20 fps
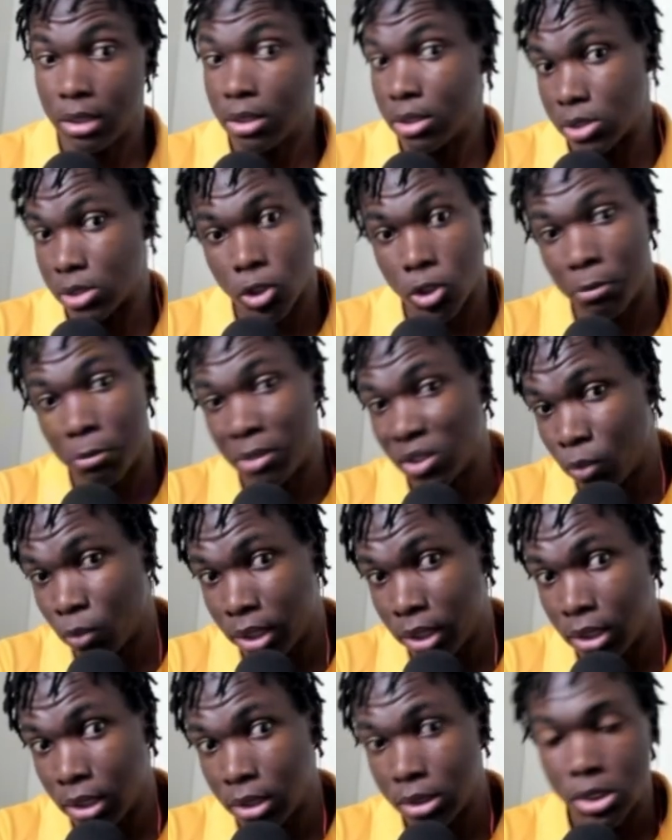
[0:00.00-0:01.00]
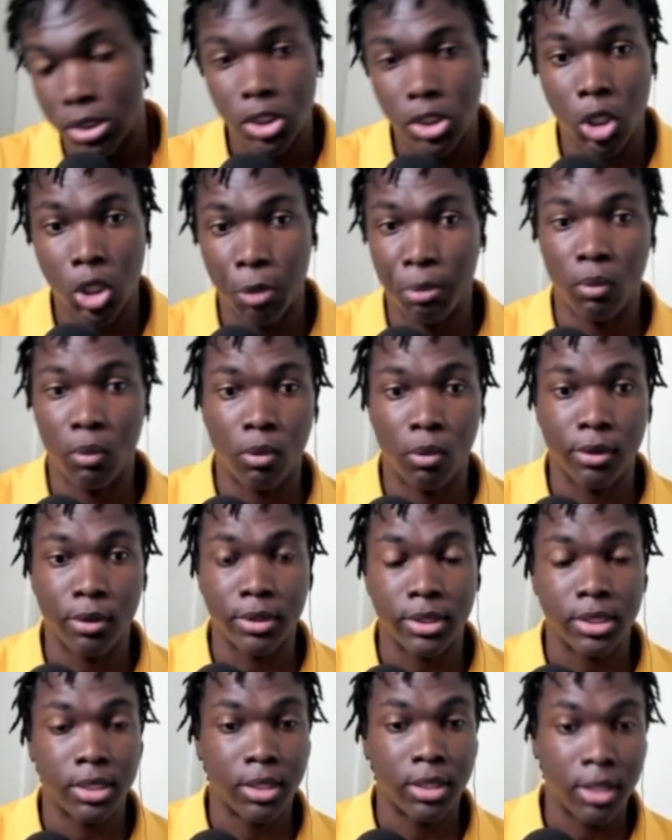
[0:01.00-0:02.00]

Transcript: Some it will, some it won't.